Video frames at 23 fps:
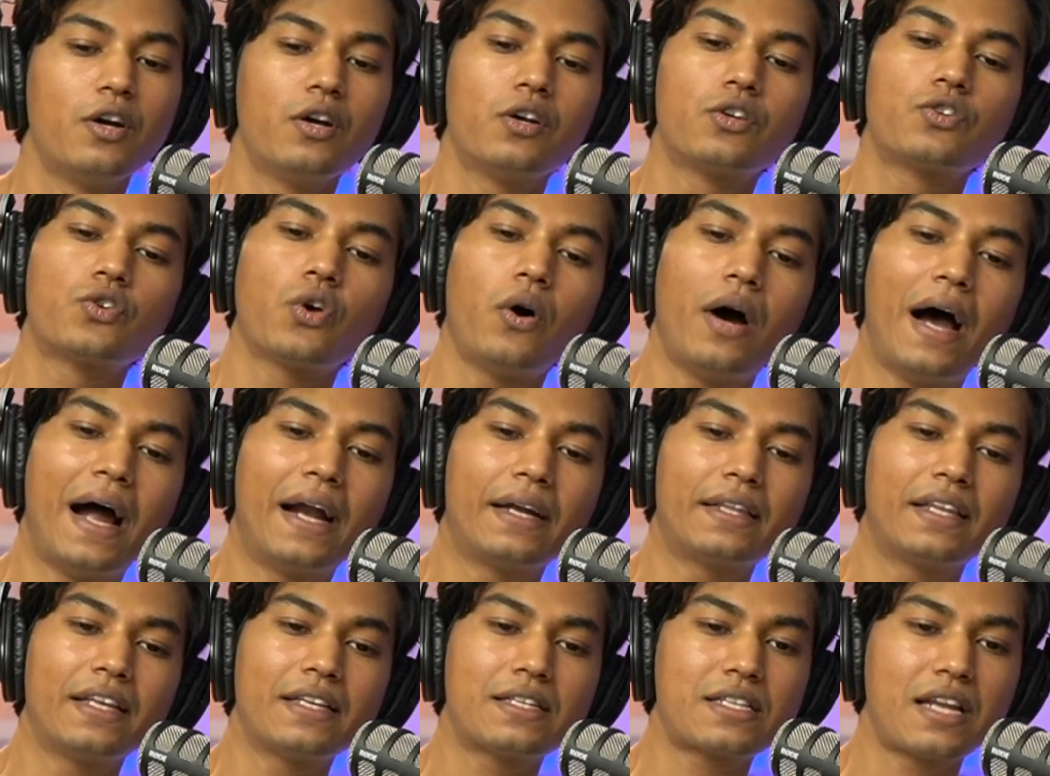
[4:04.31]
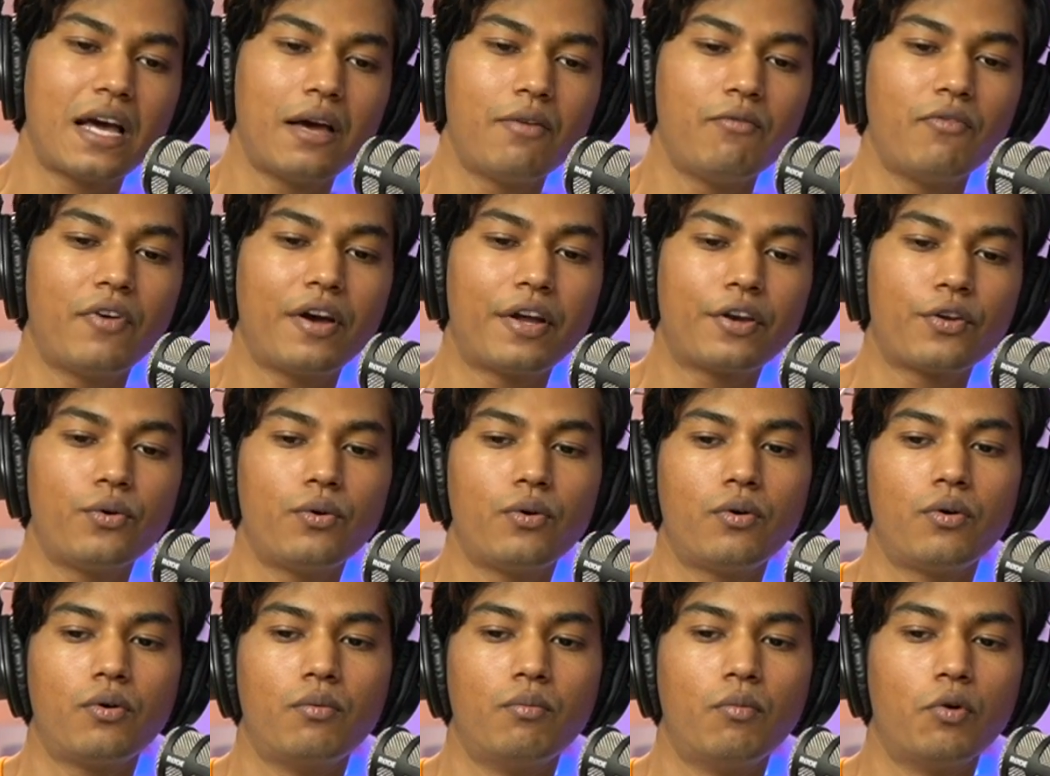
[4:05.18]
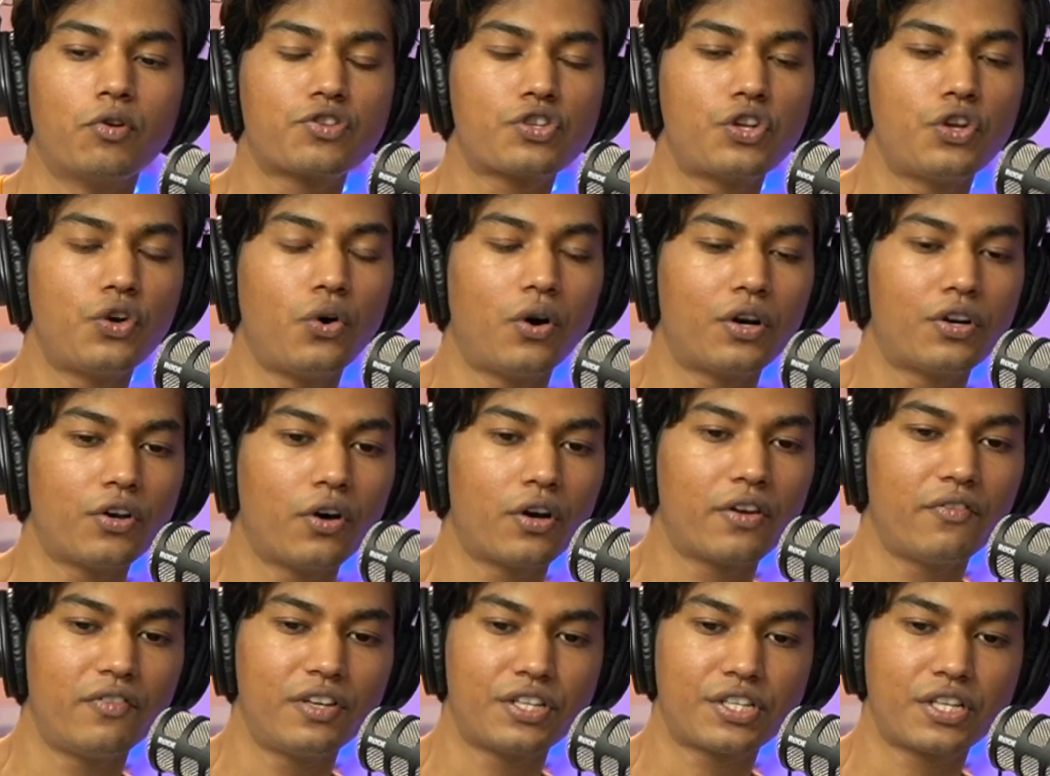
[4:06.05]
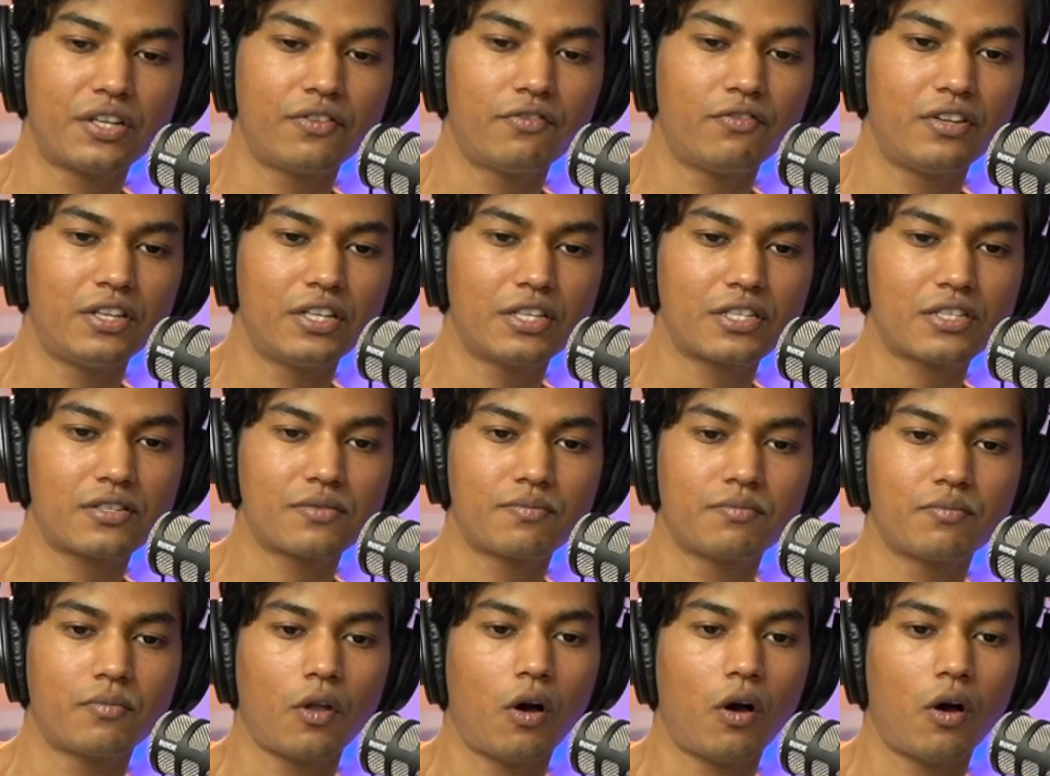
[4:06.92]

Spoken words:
So at this time, were you mostly on your revision phase